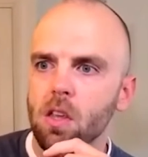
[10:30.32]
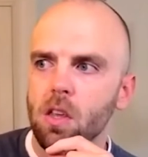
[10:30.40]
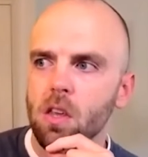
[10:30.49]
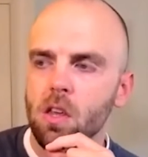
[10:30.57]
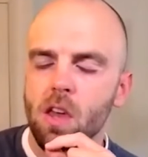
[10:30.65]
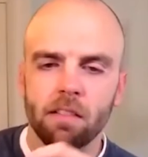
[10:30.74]

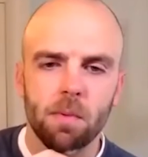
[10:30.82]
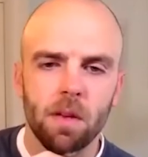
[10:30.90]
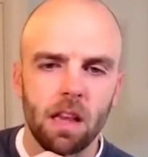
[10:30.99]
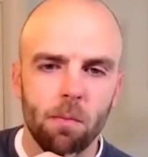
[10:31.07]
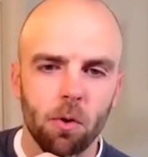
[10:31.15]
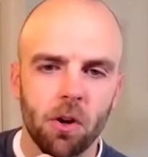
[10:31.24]
you have to be a
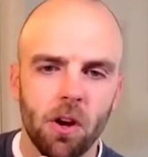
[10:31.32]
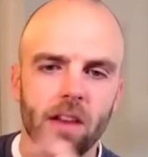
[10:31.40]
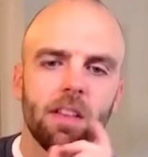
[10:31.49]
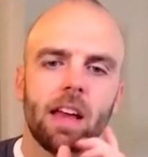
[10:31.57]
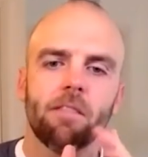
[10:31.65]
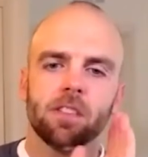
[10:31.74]
lot more creative.
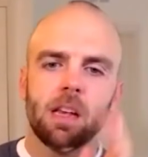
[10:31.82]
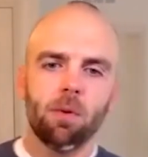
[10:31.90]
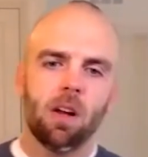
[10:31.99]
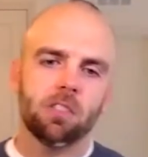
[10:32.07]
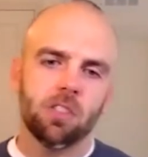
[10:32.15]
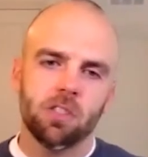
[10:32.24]
Like, for
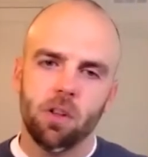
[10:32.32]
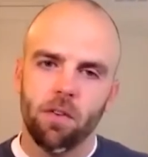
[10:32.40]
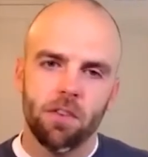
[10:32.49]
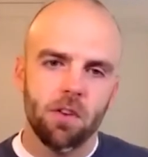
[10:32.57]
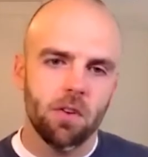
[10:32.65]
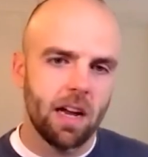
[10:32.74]
example, I'll just throw a
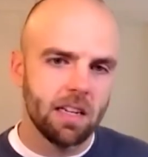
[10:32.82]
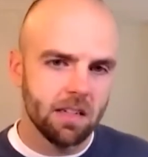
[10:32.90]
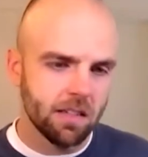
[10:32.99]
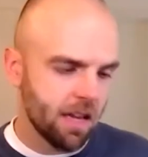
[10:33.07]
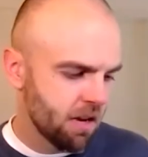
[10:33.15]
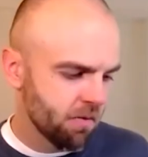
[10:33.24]
few
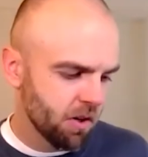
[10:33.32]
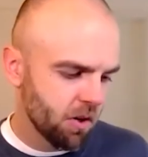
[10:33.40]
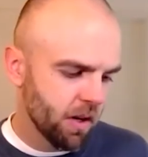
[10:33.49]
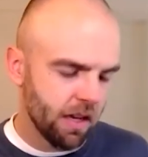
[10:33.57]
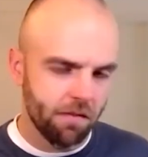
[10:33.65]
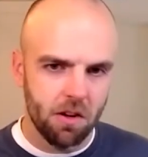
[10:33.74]
ideas at you real
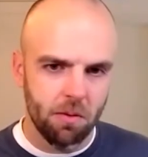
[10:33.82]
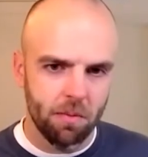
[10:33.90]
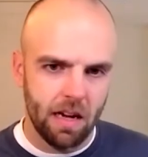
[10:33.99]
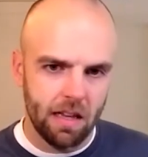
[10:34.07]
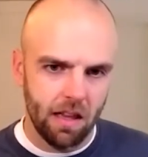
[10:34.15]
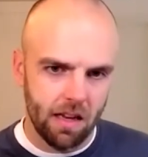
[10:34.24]
quick if you don't
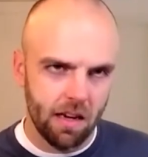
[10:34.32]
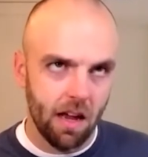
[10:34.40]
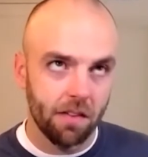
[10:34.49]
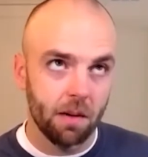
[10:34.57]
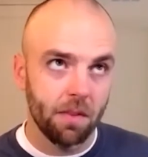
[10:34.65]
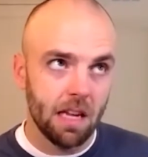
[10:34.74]
mind, like
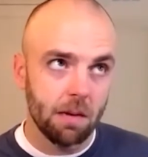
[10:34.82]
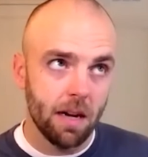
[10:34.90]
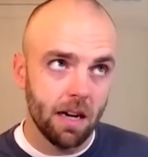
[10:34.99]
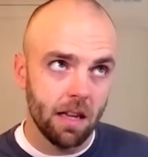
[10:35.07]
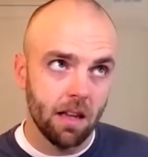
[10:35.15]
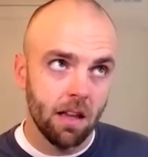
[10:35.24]
now that I'm thinking
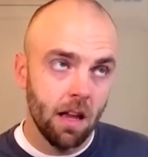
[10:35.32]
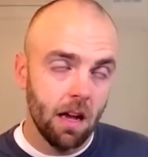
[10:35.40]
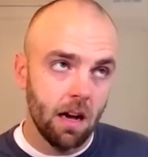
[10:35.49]
about it. Yeah, I'd